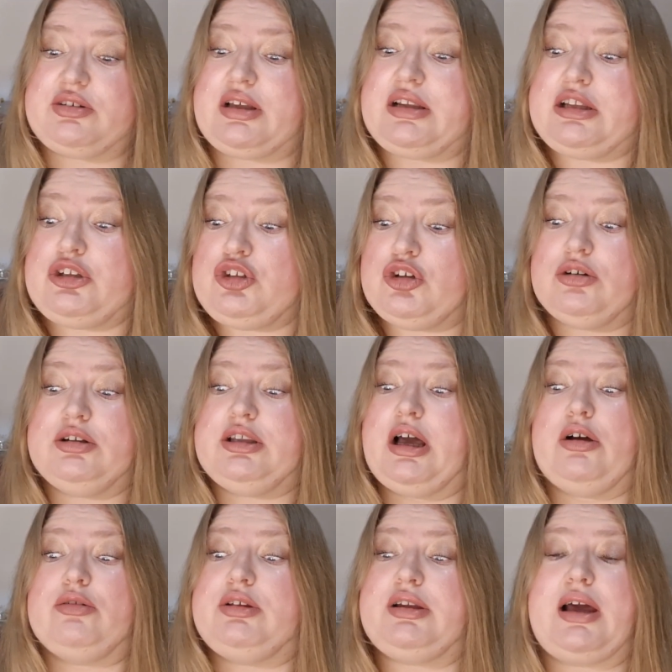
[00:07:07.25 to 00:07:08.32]
and it turned
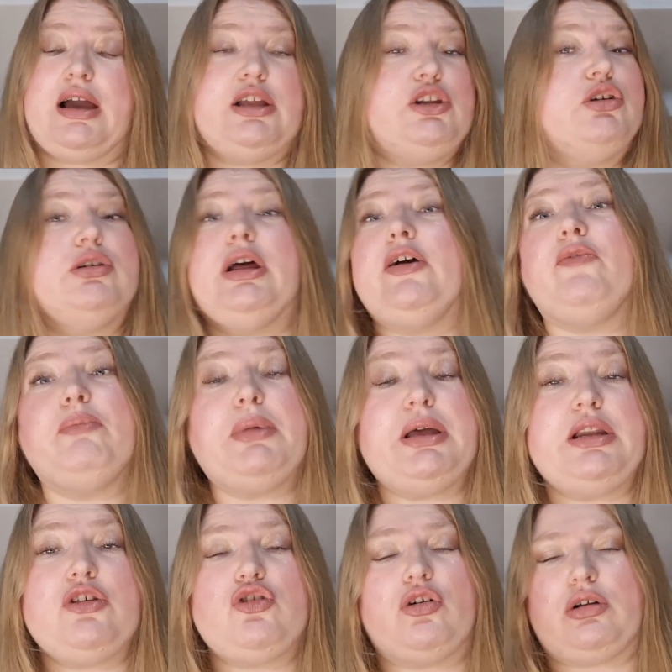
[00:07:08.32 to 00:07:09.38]
out that I don't have
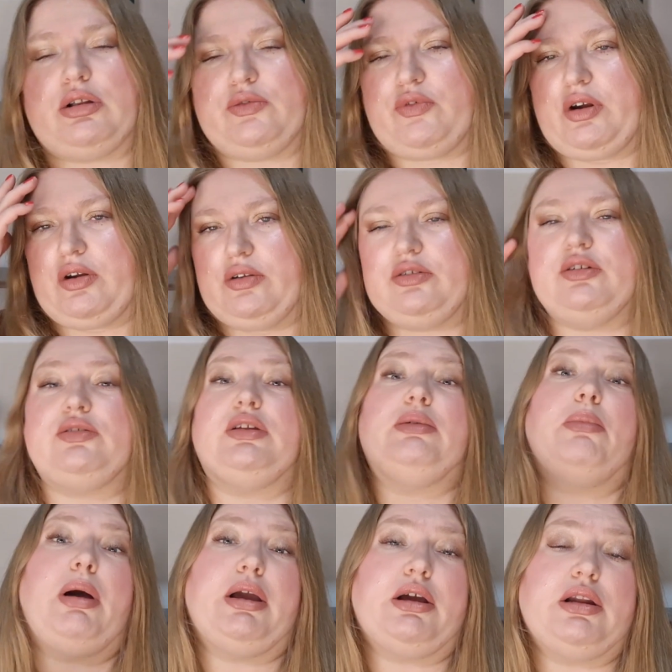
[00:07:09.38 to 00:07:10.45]
many chocolate fragrances in
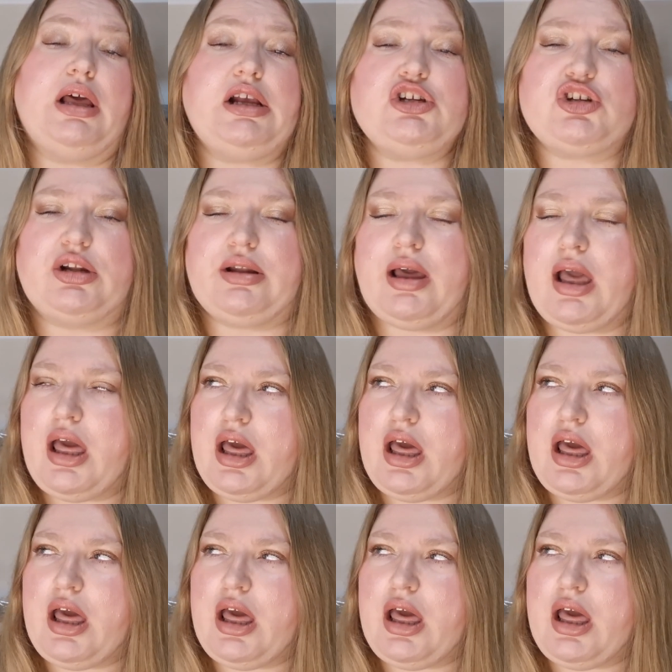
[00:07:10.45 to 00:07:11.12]
my collection.